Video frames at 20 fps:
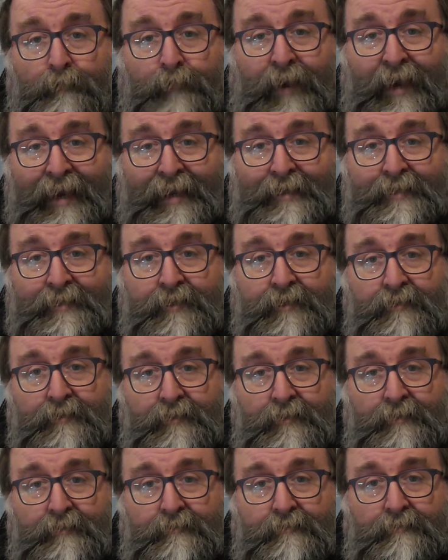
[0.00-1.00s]
peat,
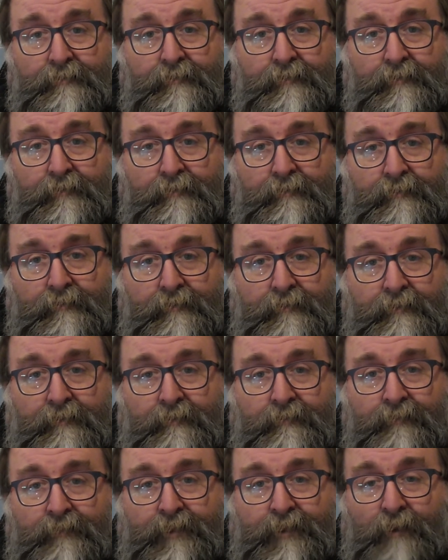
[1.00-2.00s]

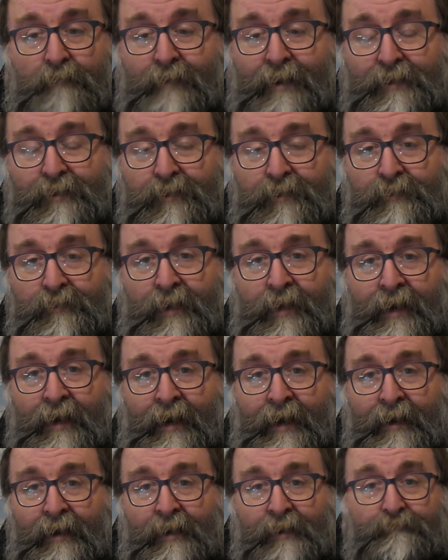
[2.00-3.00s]
which I mentioned
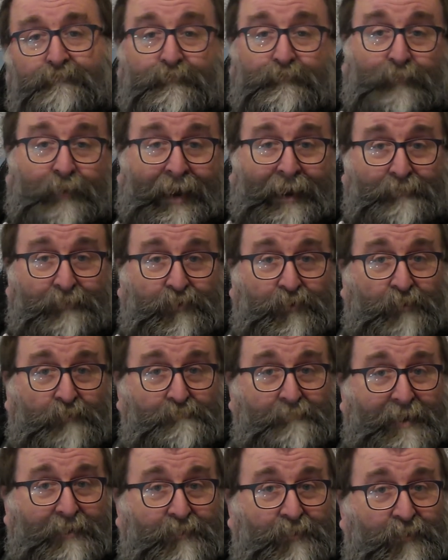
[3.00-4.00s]
there, and I perhaps should have
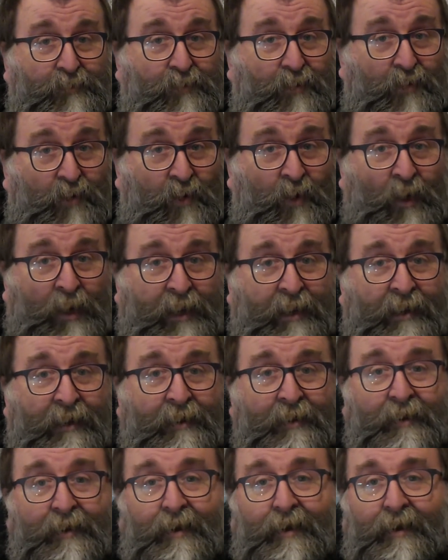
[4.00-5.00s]
mentioned earlier,
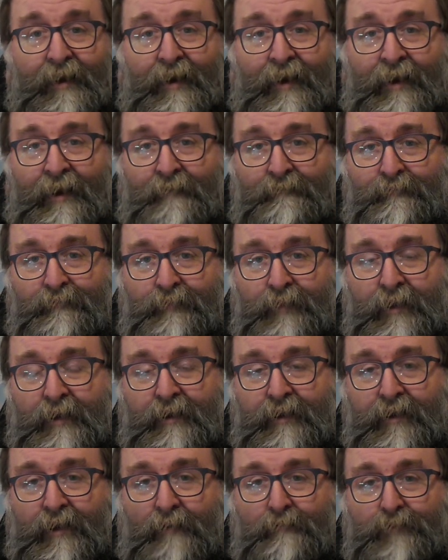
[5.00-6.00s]

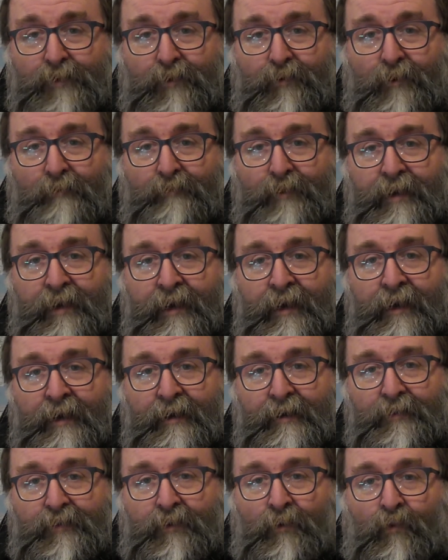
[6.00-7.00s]
comes from the
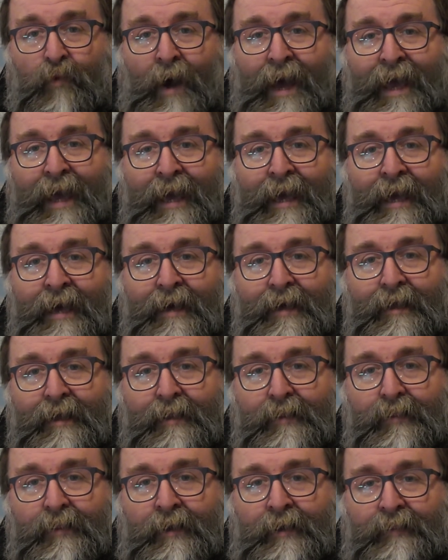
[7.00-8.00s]
way
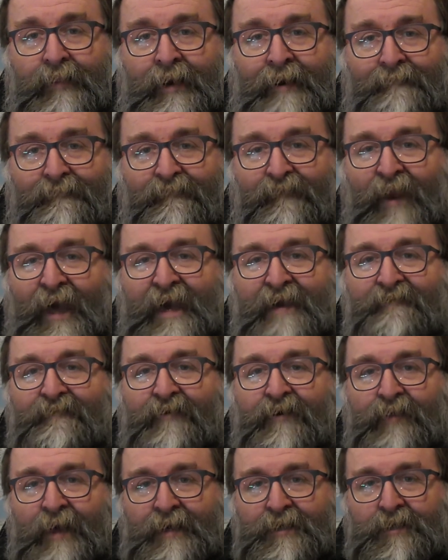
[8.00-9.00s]
that
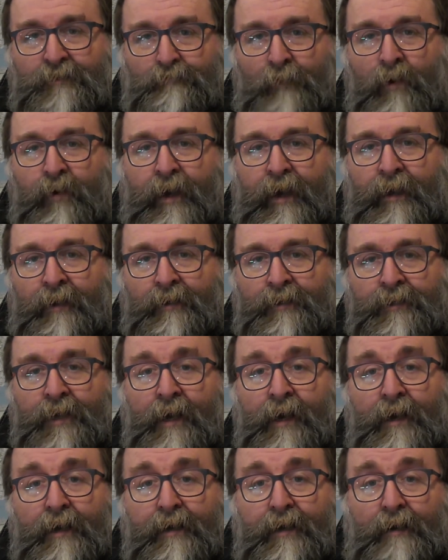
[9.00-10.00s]
flavour, that smokiness,
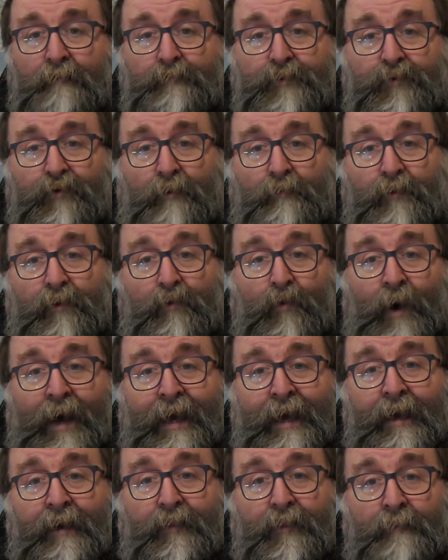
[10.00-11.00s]
comes from the
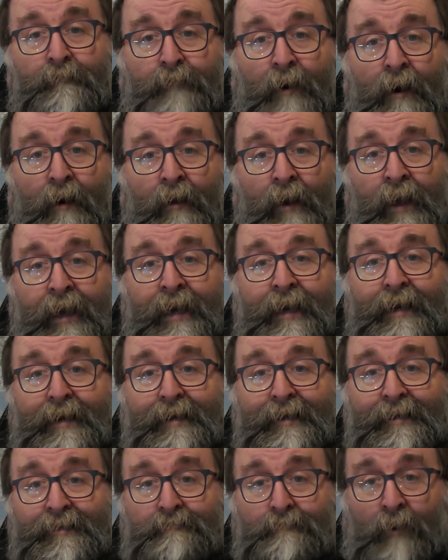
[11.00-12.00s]
way the barley
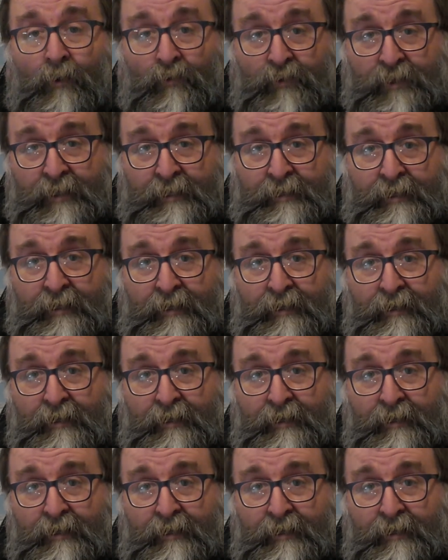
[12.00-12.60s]
is malted.